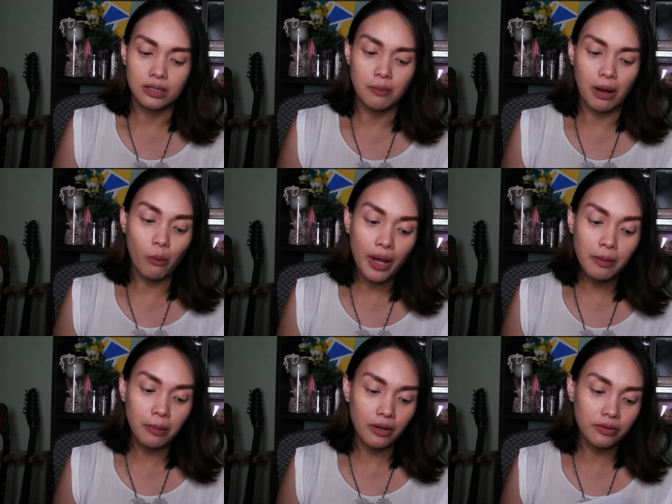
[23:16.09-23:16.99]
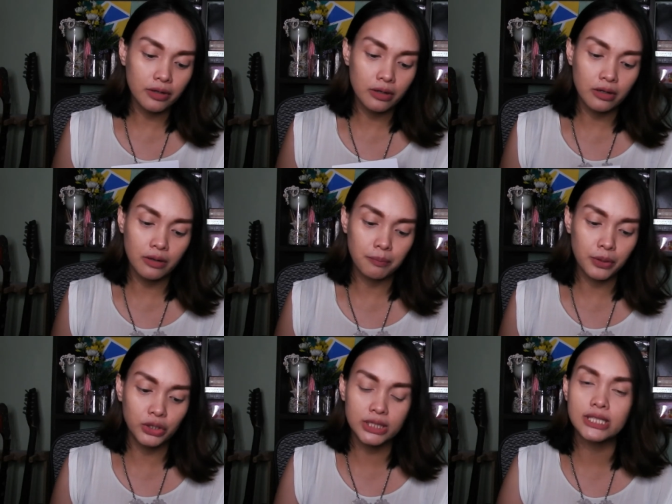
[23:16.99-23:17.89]
diba, why bother
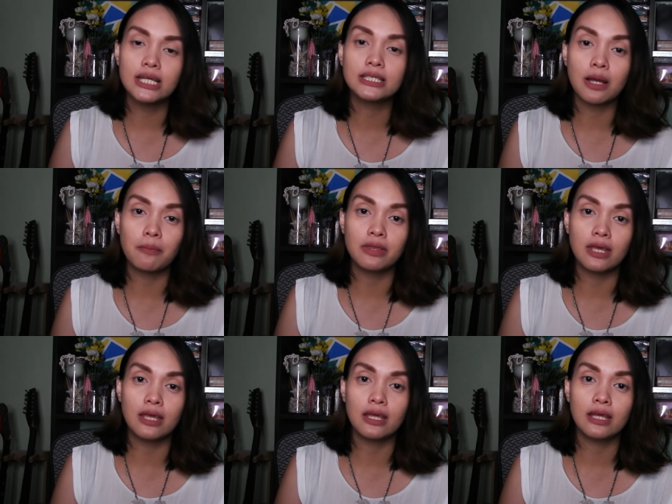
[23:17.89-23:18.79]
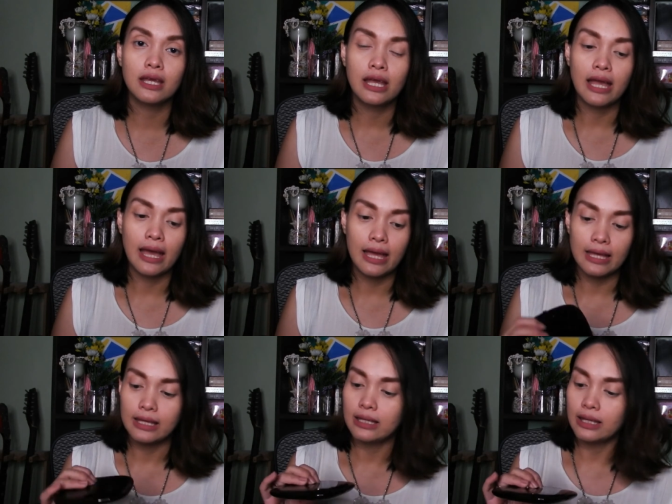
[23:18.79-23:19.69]
purchasing something
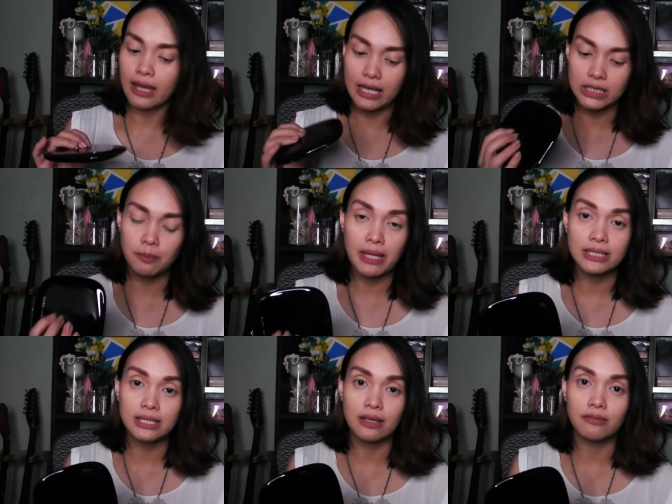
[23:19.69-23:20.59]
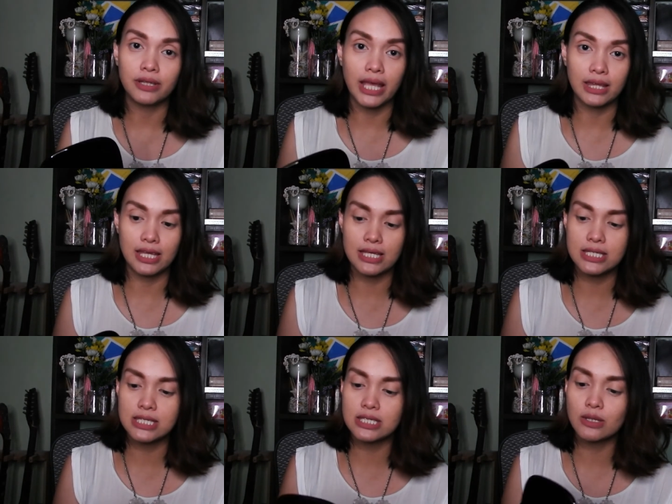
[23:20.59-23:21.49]
expensive like
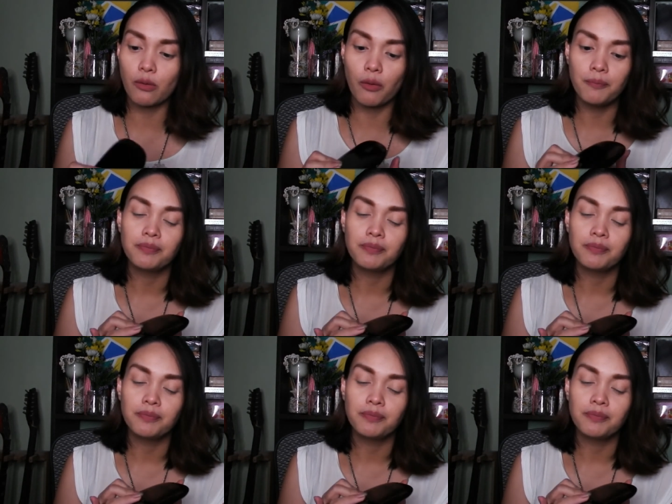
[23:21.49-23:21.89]
this? So,